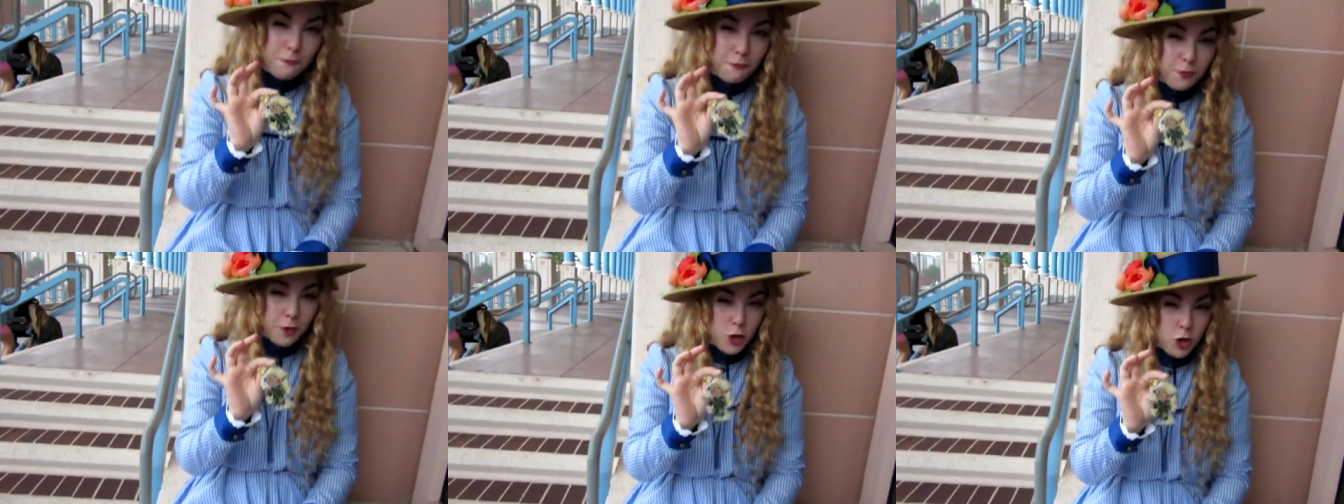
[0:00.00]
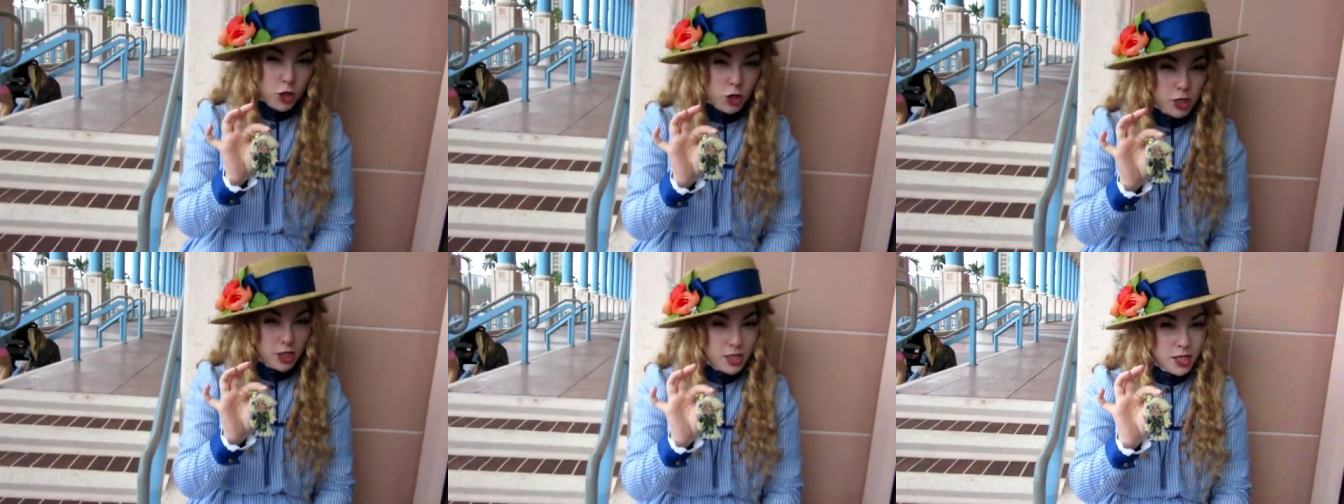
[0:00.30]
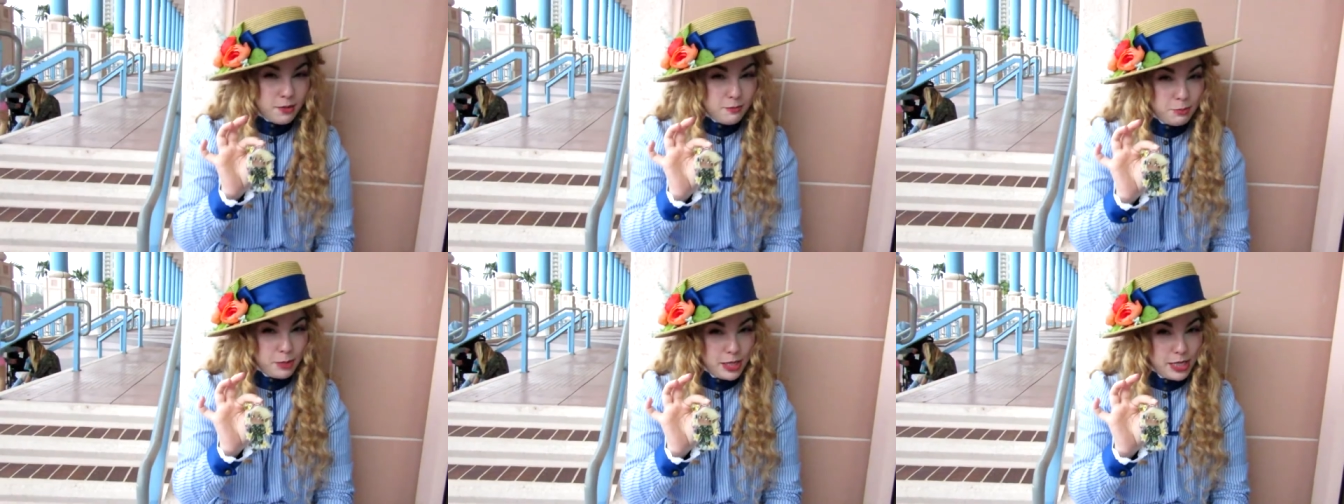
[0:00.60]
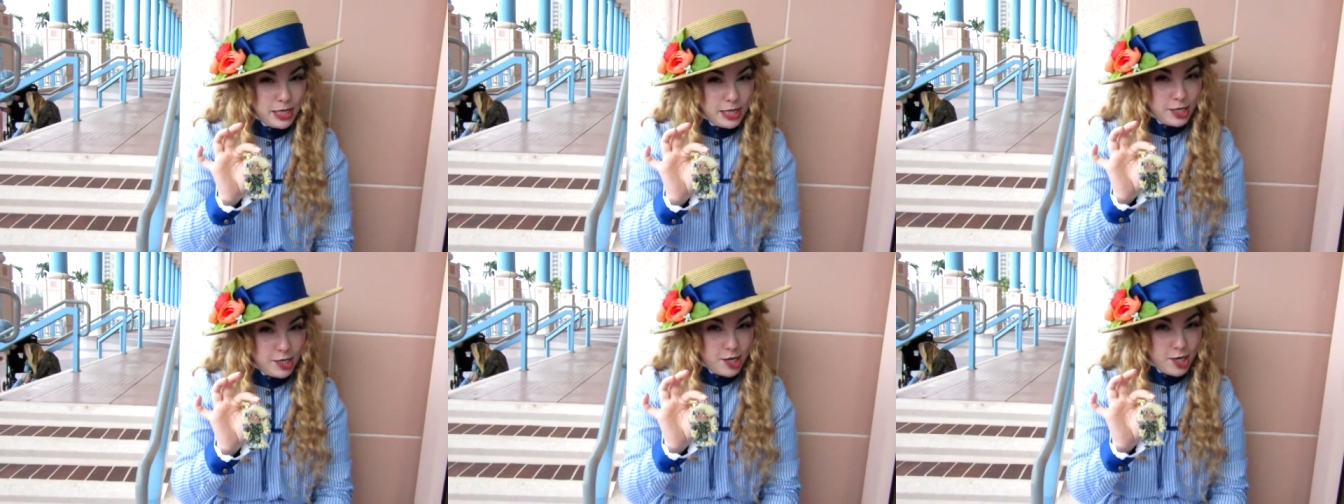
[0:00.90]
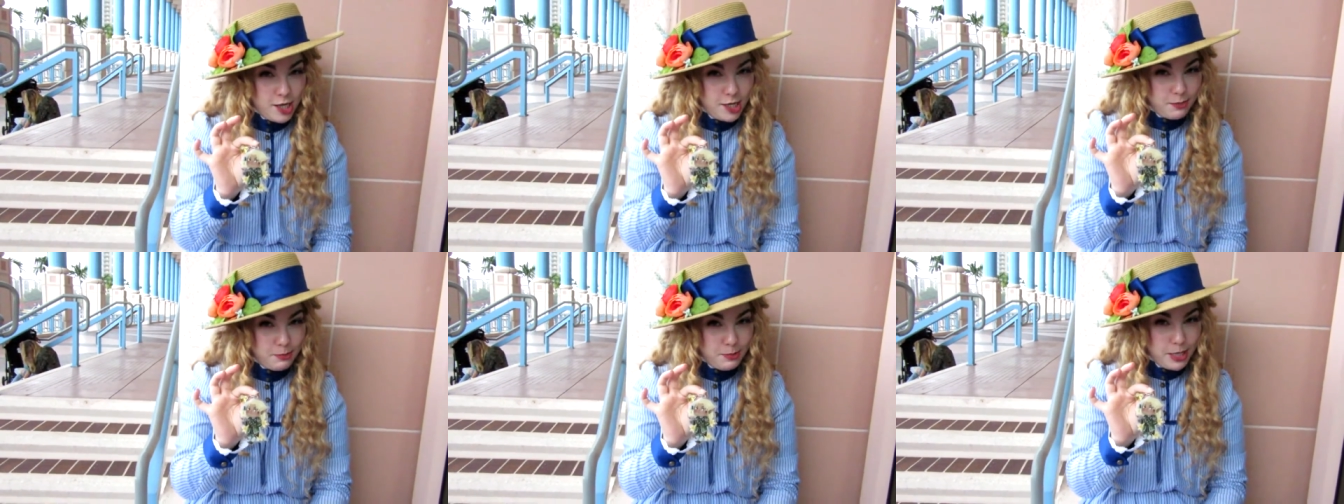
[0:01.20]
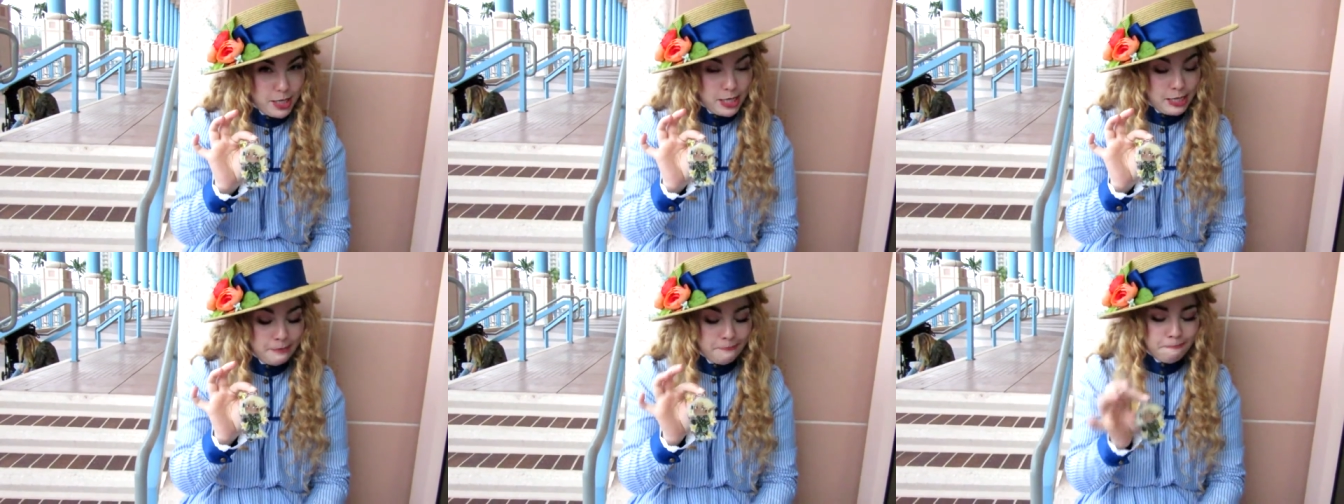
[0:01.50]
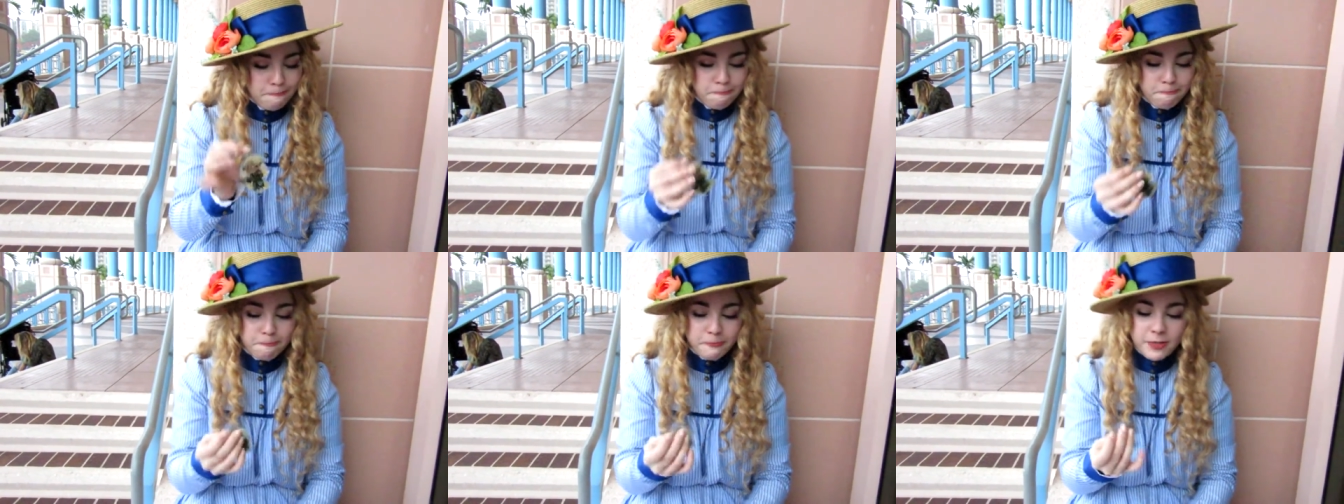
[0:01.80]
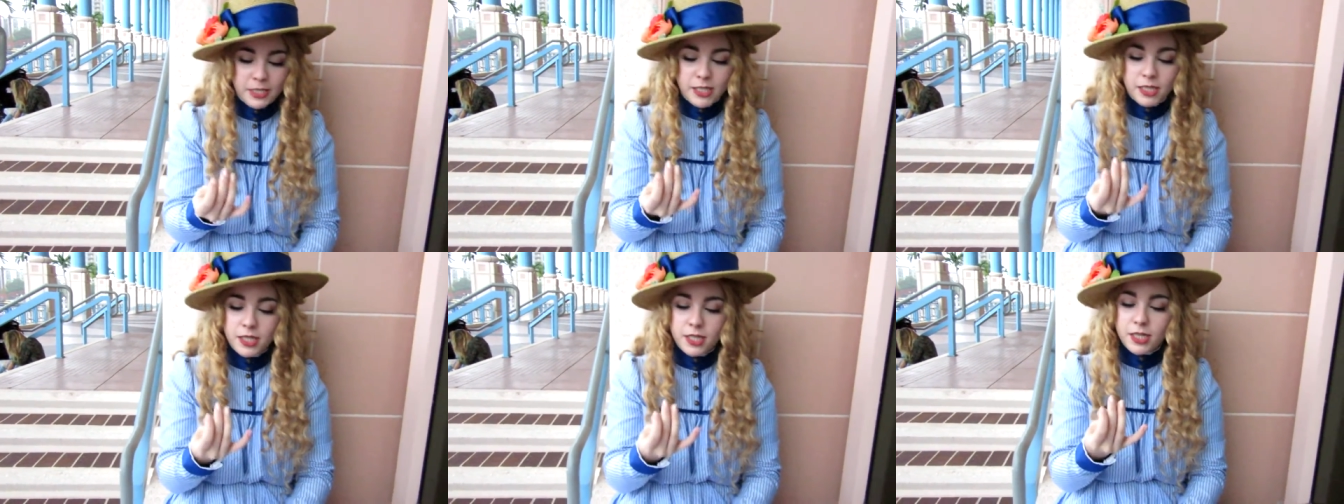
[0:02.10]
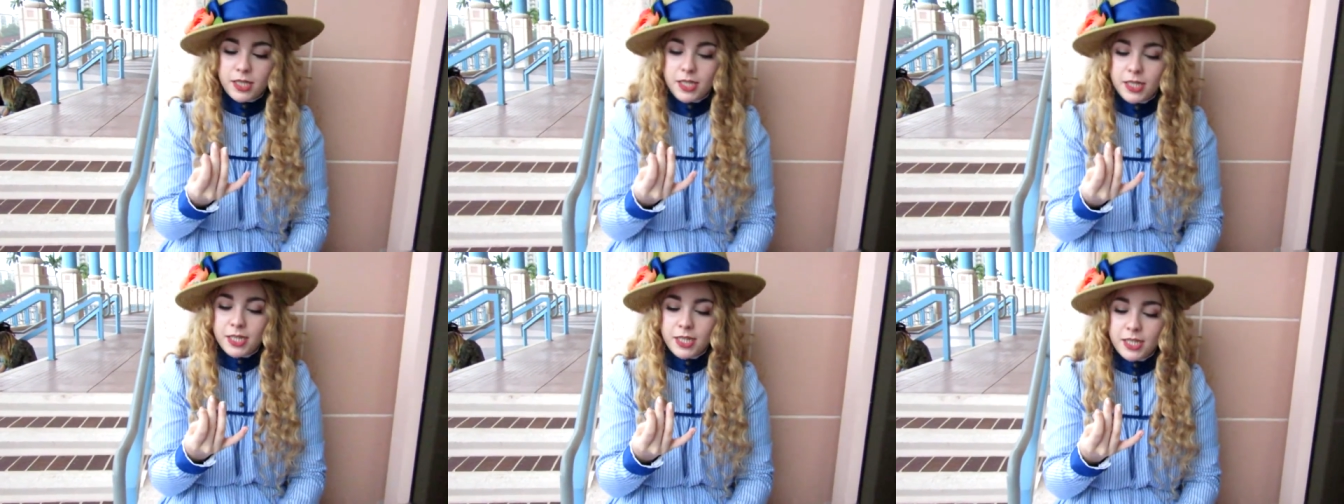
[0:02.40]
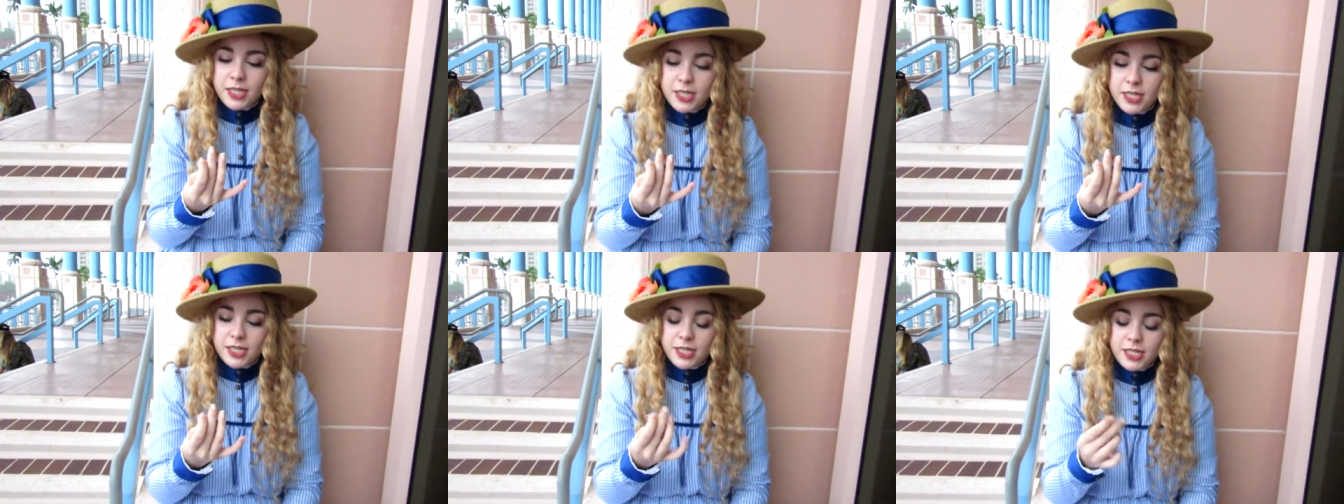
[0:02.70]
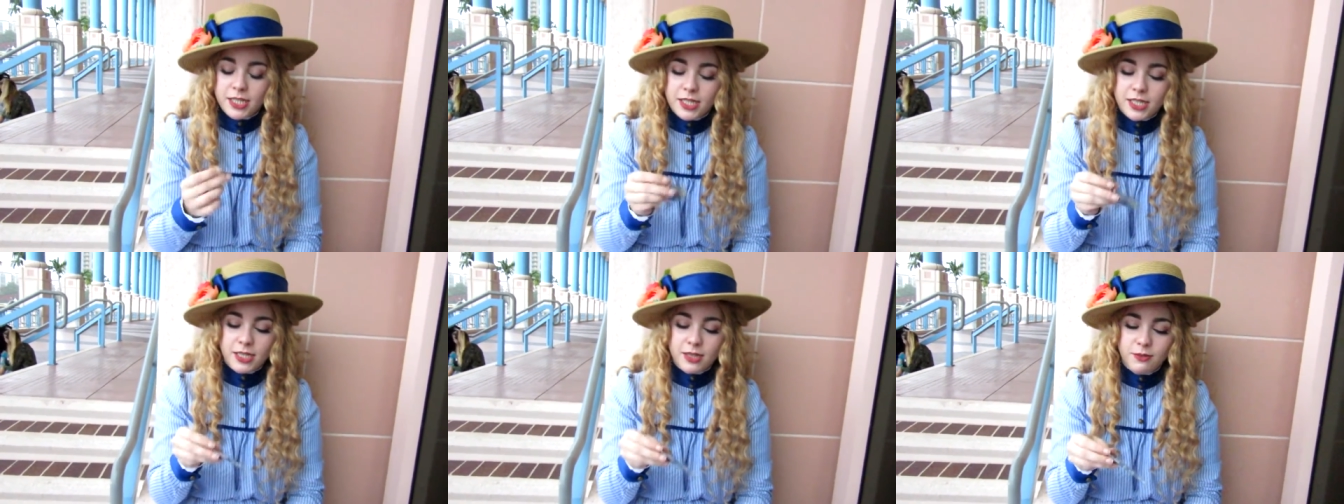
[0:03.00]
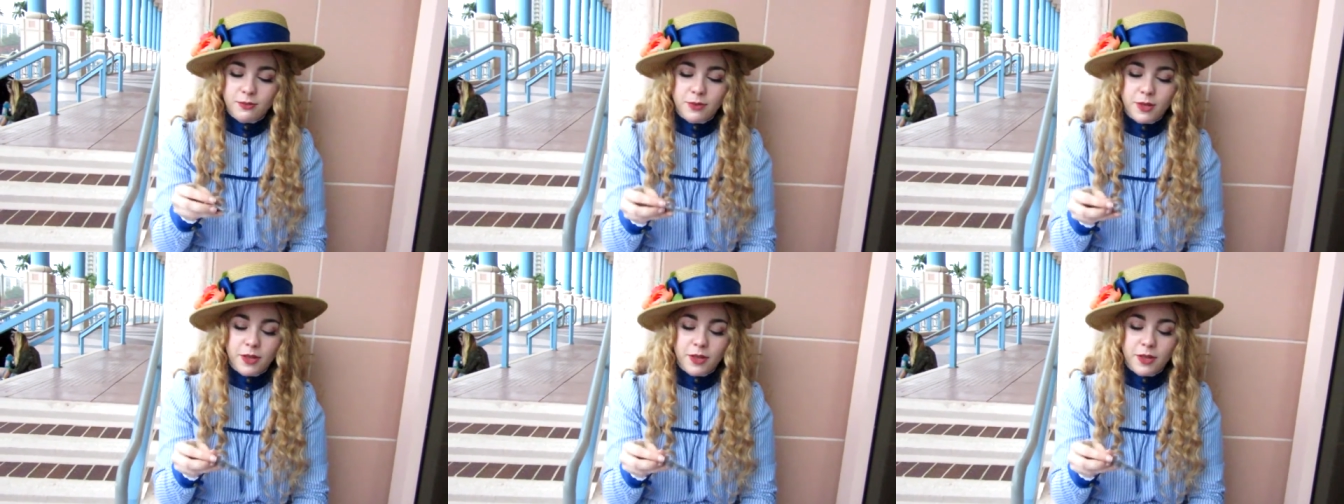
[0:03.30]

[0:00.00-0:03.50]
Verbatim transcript: first completed cosplay. That's right.